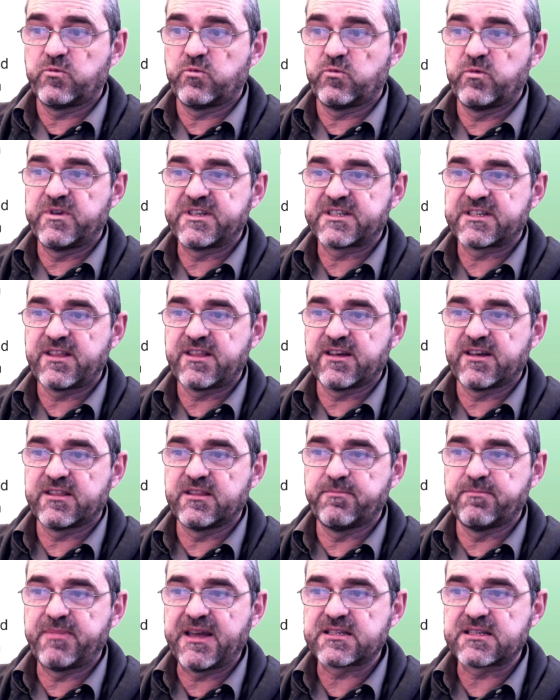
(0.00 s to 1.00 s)
we say that
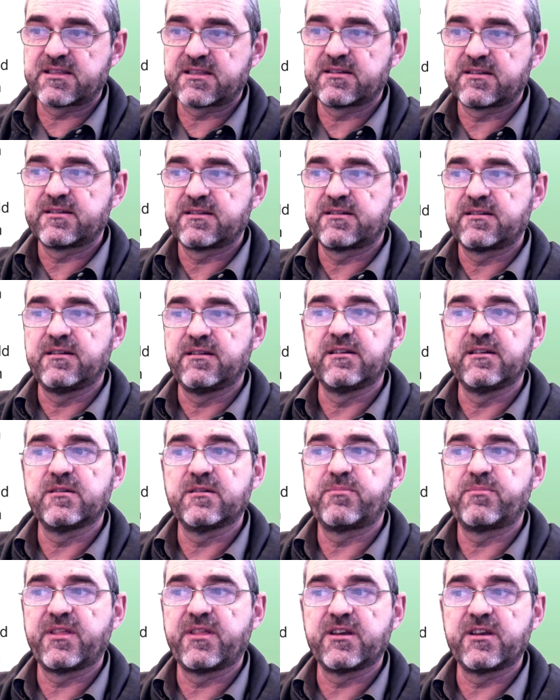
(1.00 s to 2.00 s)
the best linear
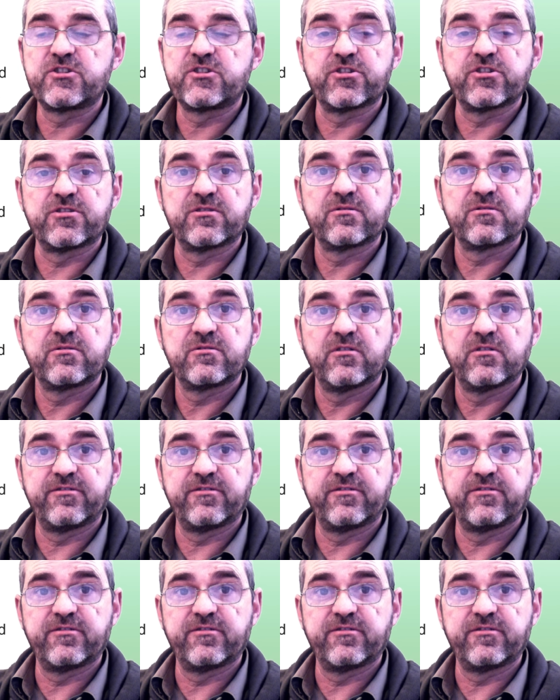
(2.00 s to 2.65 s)
prediction